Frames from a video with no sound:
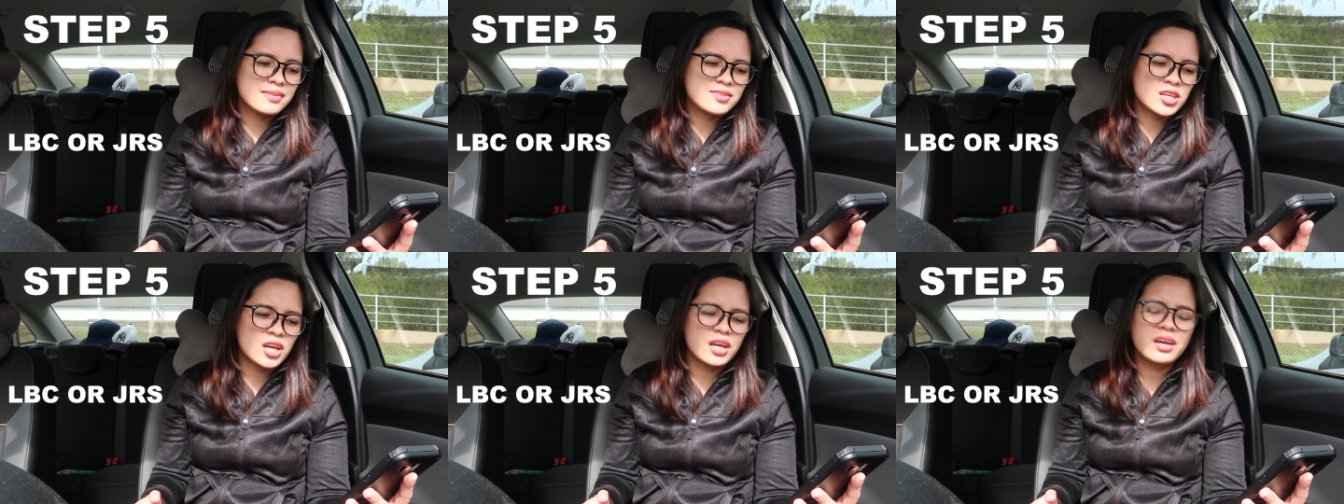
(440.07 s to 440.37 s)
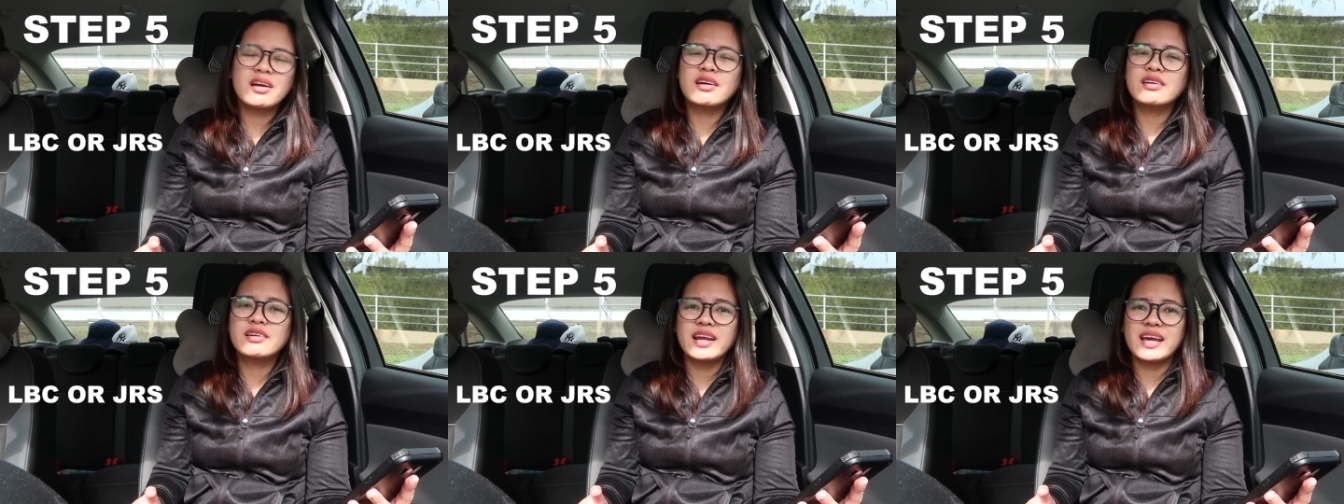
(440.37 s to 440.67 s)

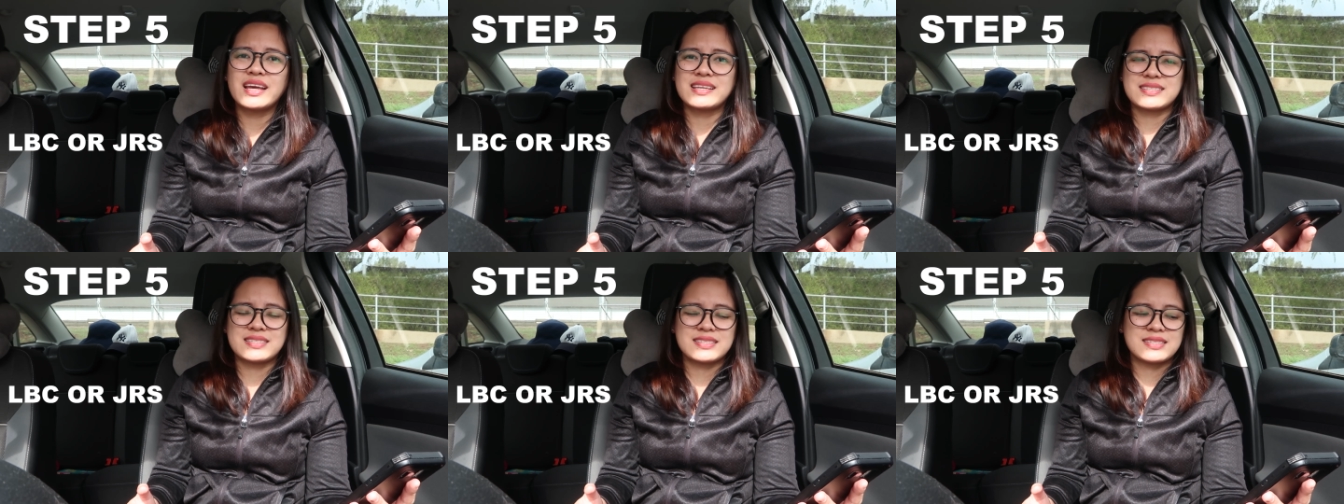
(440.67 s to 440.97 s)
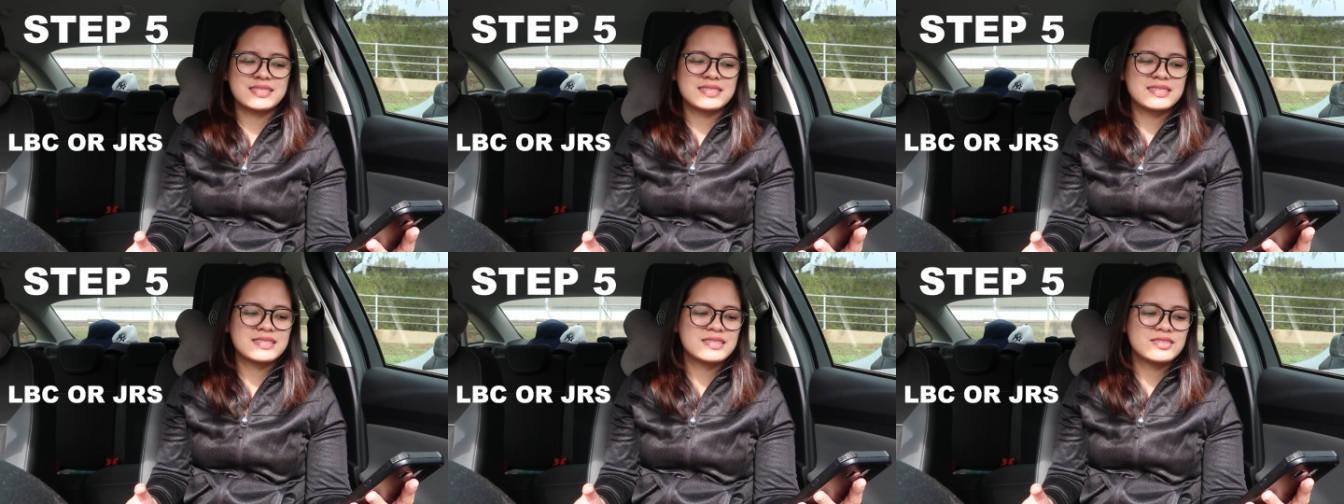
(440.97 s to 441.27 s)

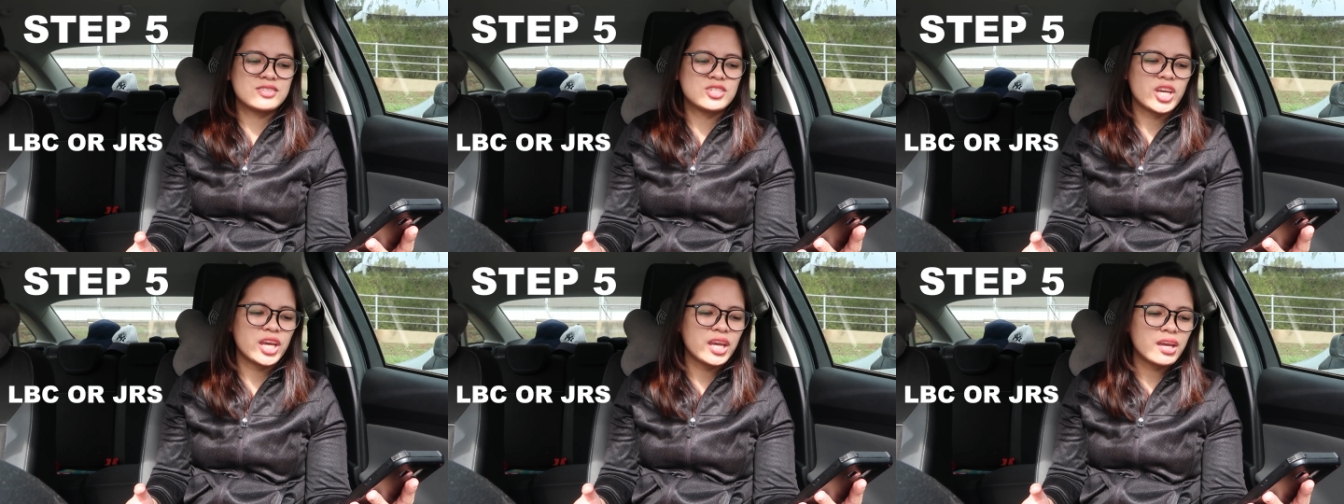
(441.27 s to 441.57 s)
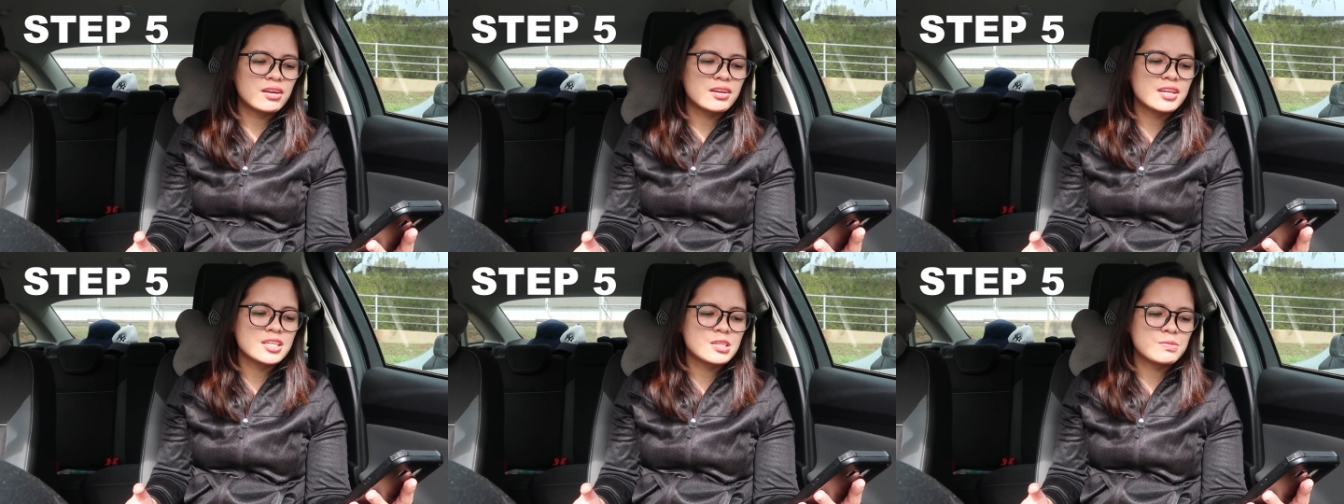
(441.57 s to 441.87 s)
JRS
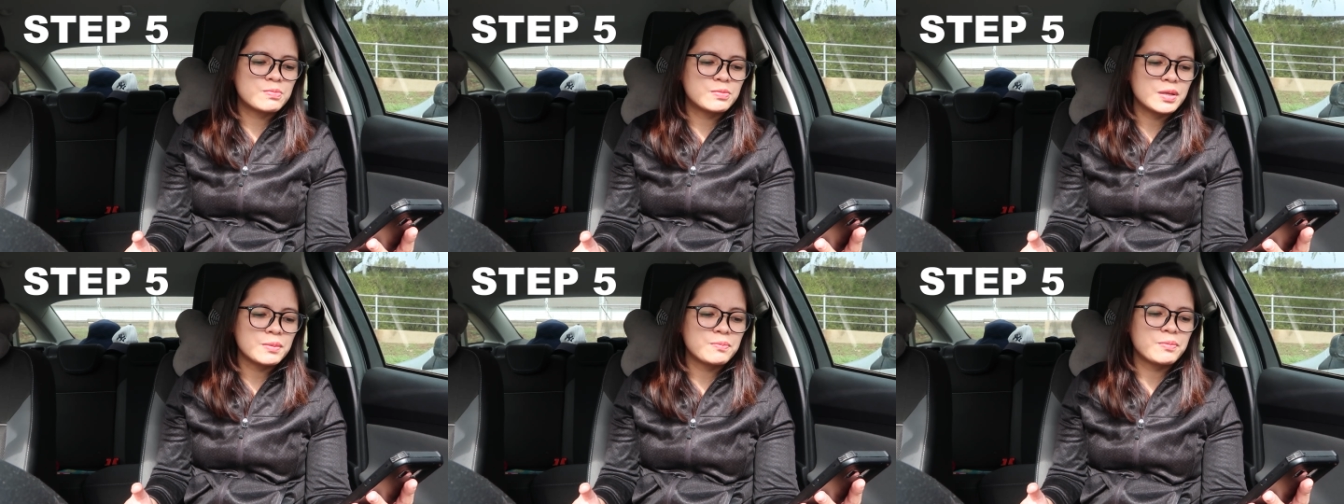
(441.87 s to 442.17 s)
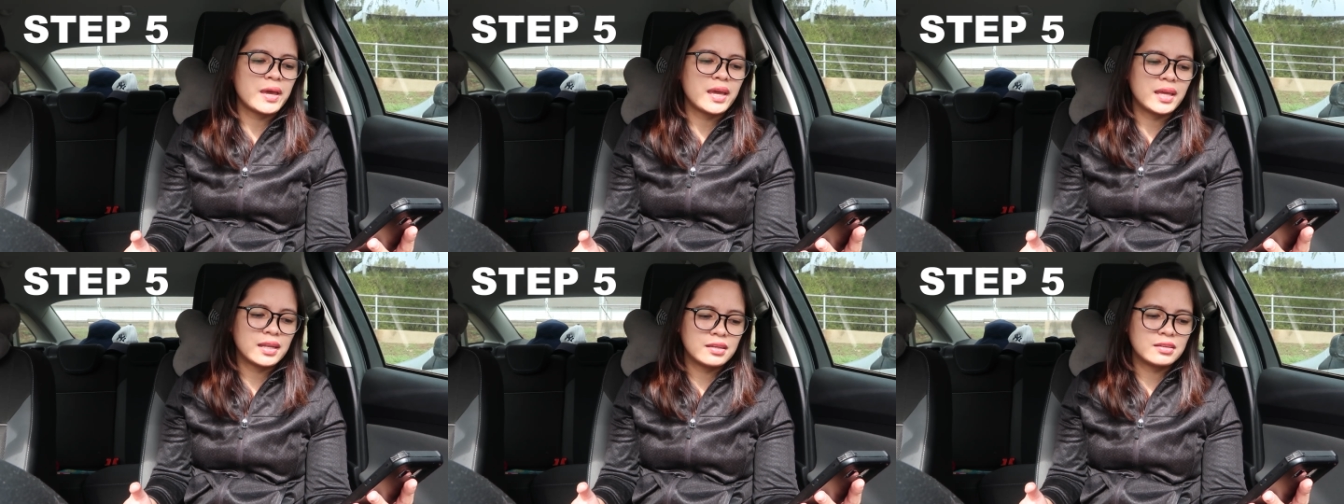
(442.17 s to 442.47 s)
JRS
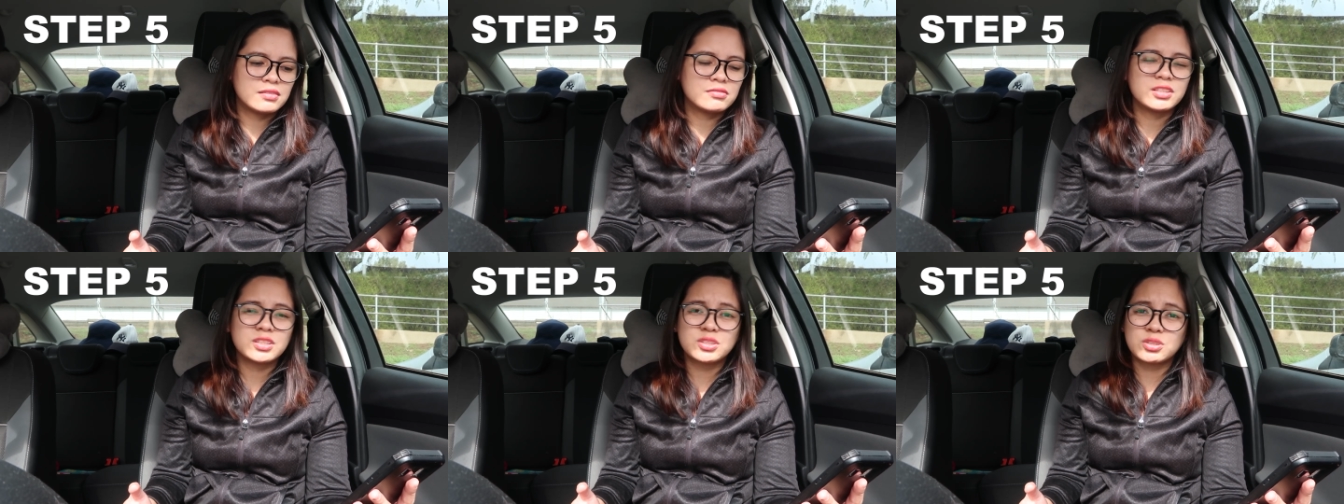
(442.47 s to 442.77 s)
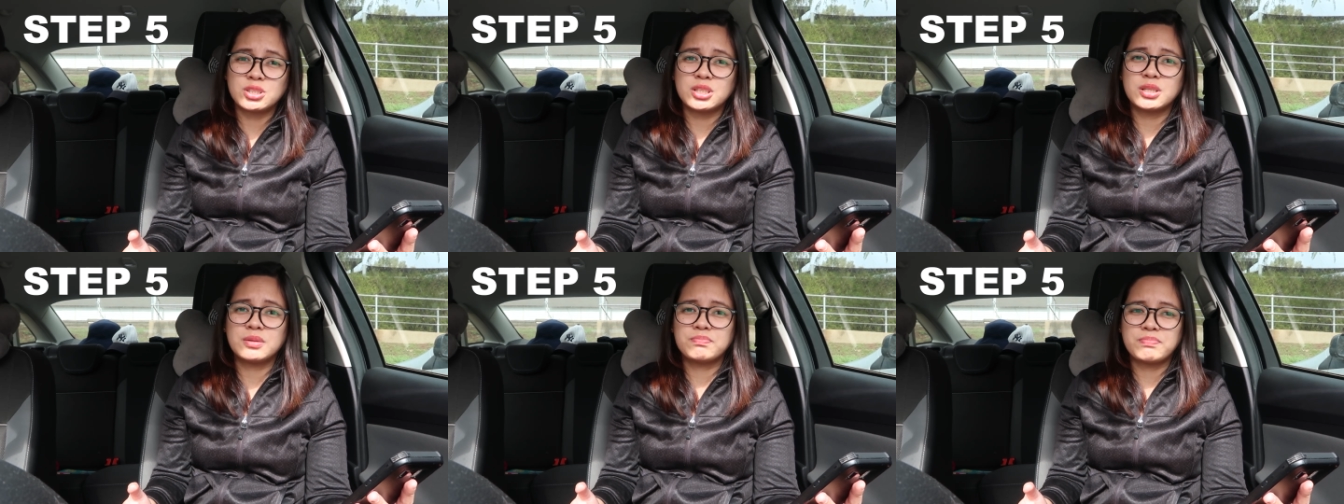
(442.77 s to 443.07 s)
prepaid
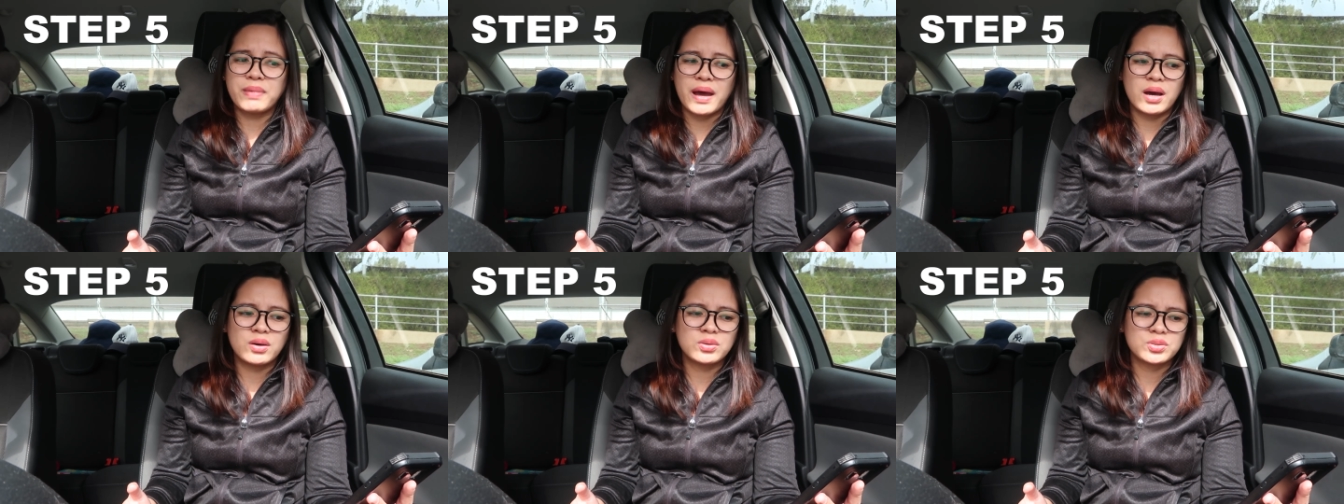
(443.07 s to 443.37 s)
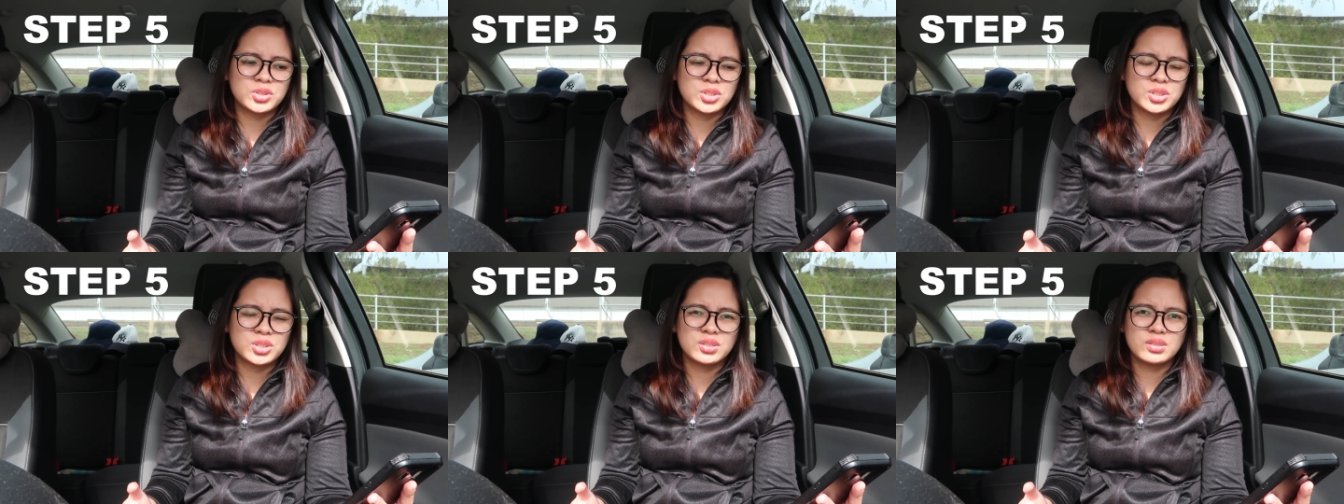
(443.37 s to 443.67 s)
return
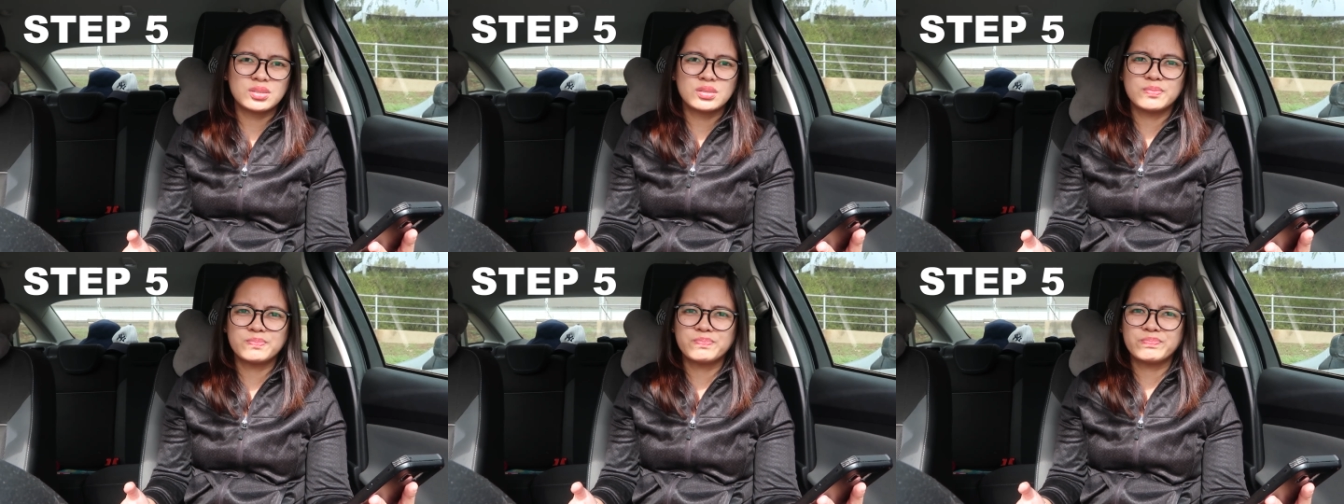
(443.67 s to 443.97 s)
pouch